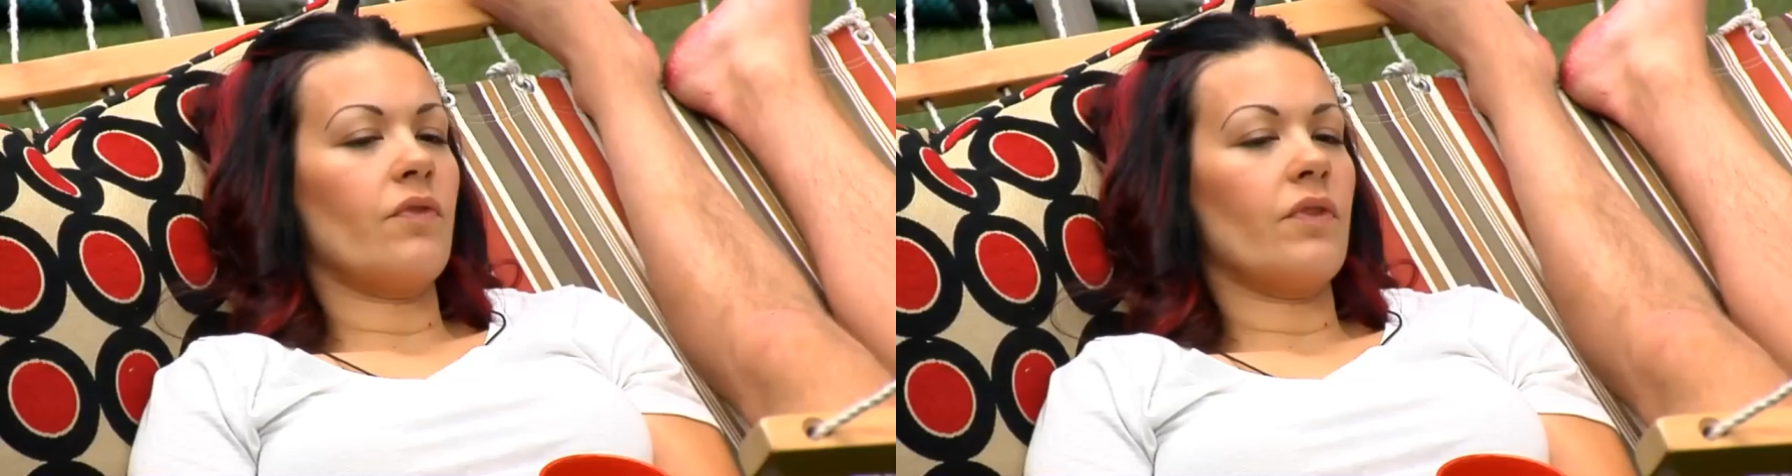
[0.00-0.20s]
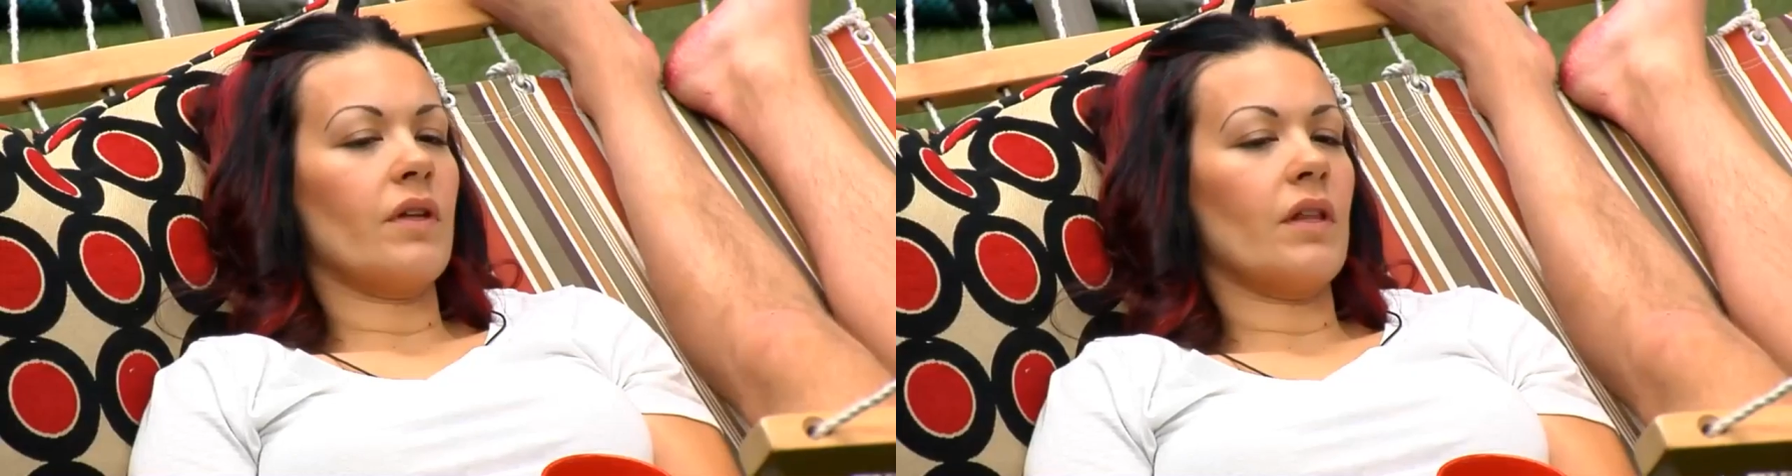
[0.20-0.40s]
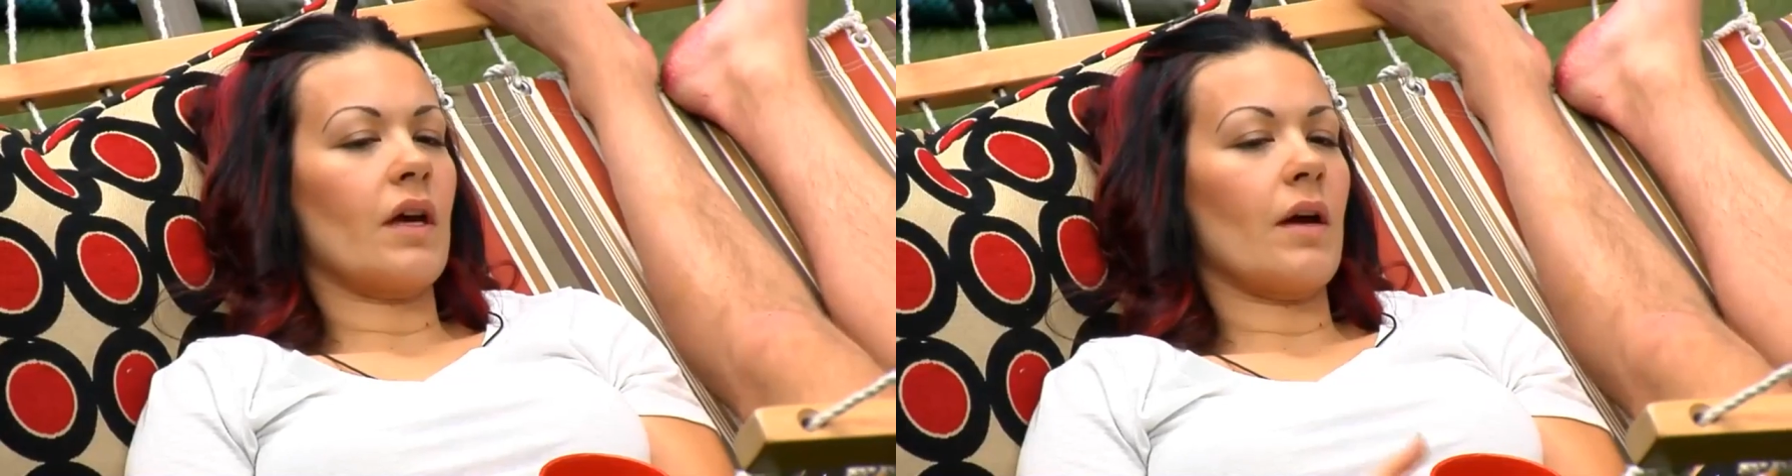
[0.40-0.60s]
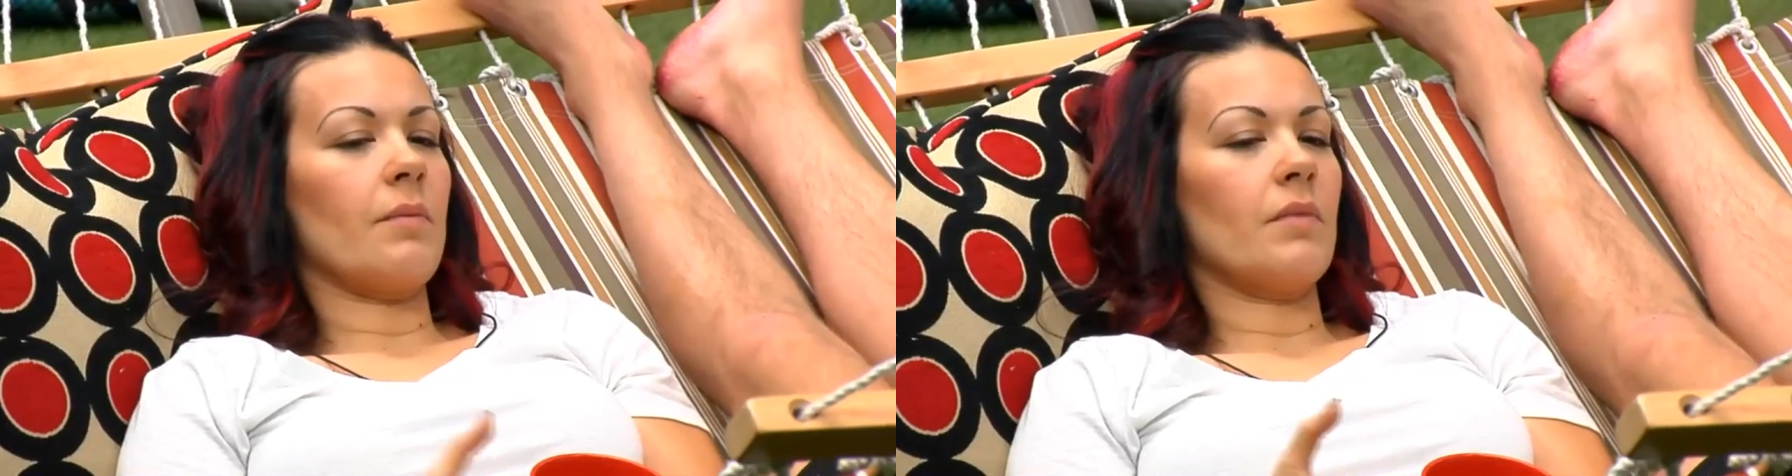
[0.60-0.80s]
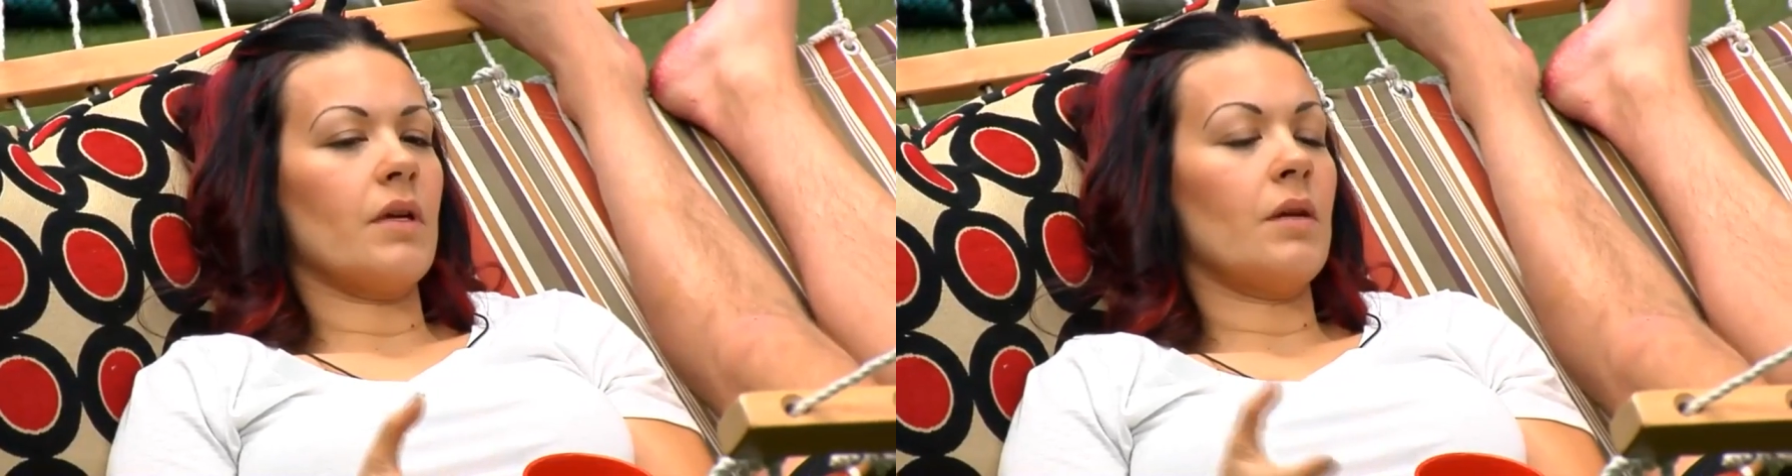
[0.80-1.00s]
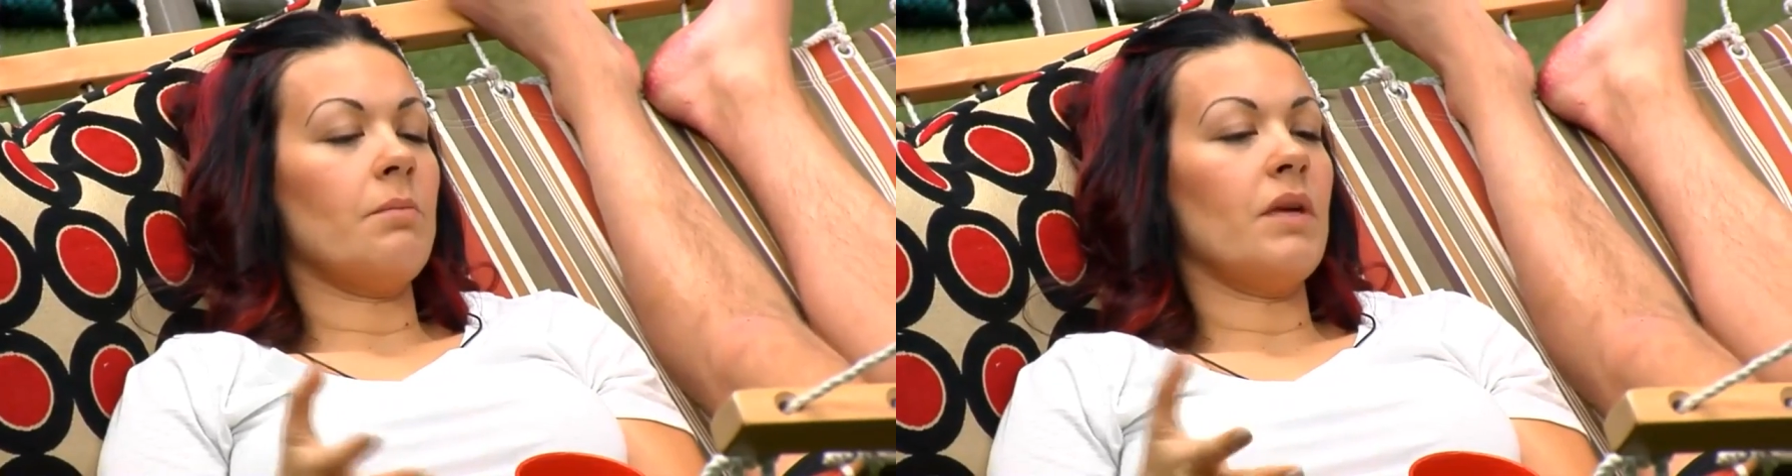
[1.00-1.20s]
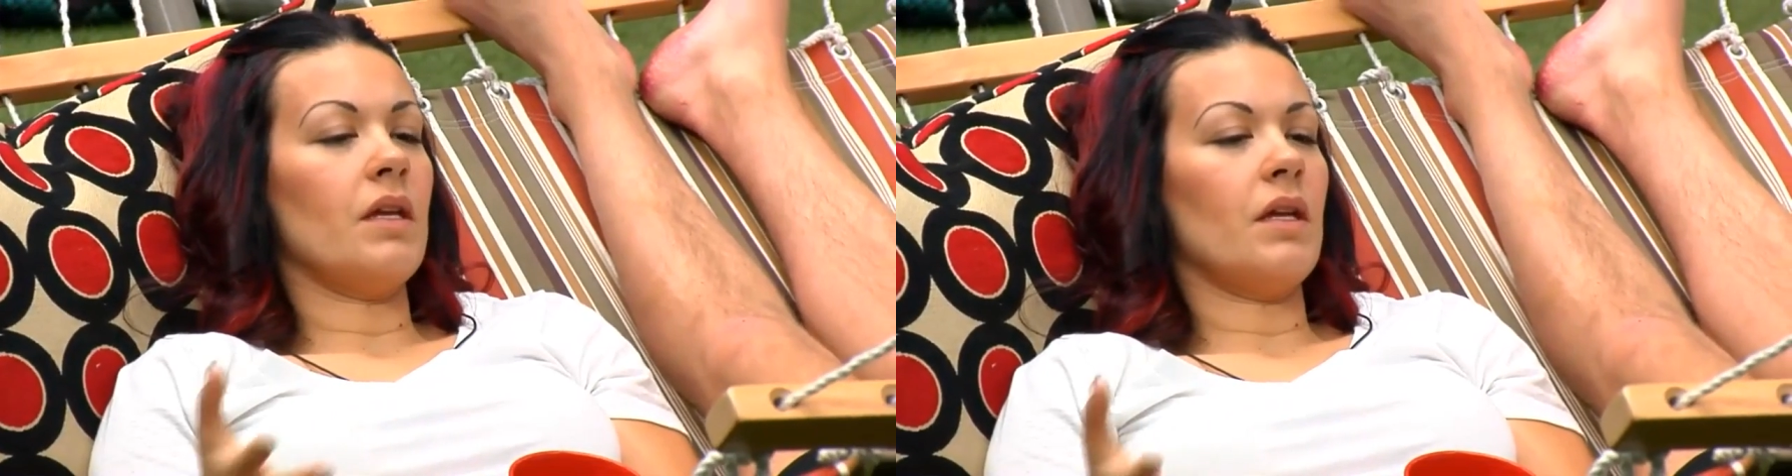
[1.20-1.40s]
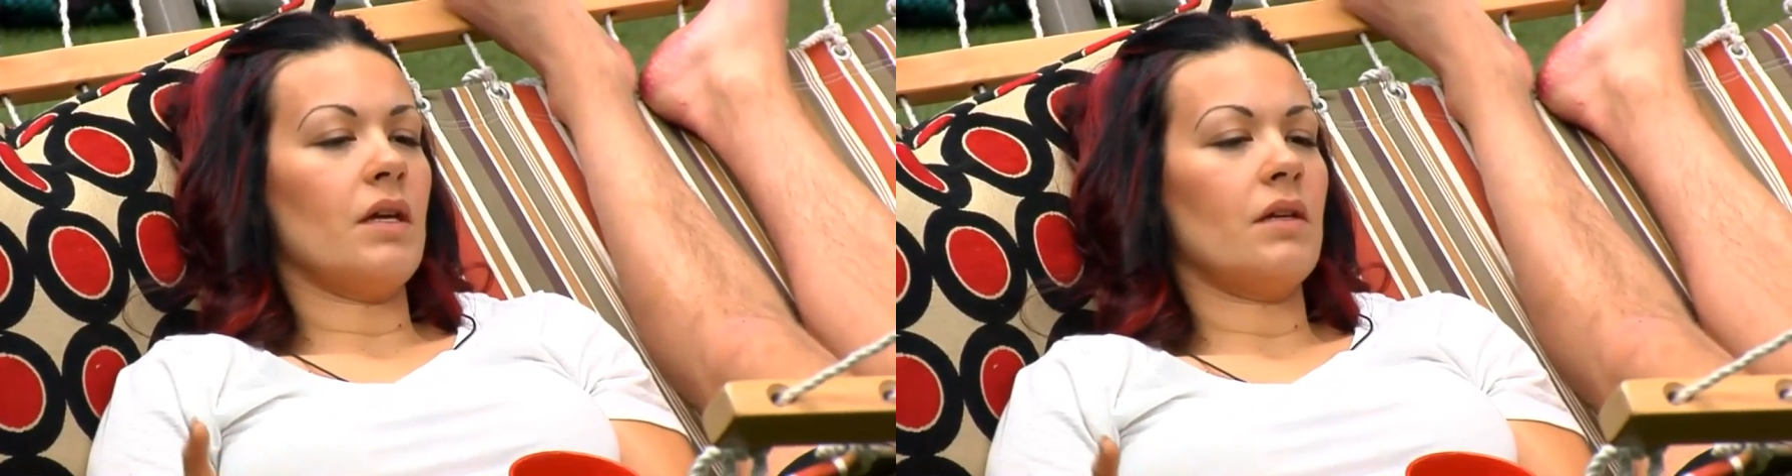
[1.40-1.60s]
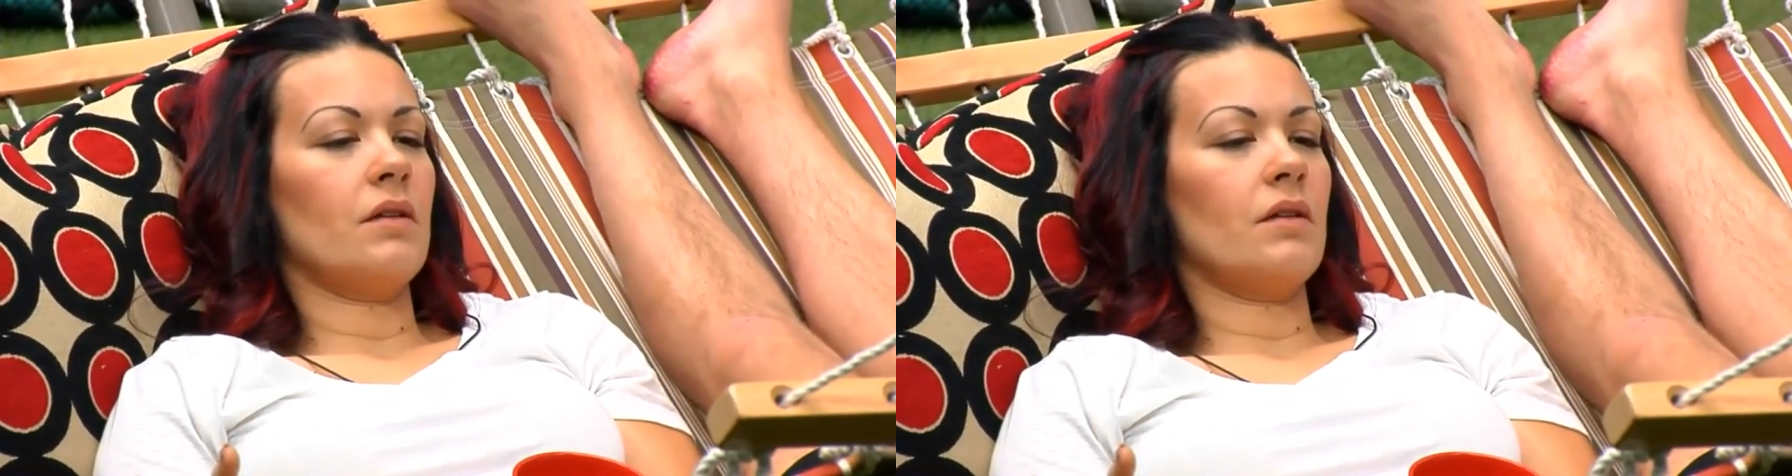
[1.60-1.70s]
feel like I'm an immediate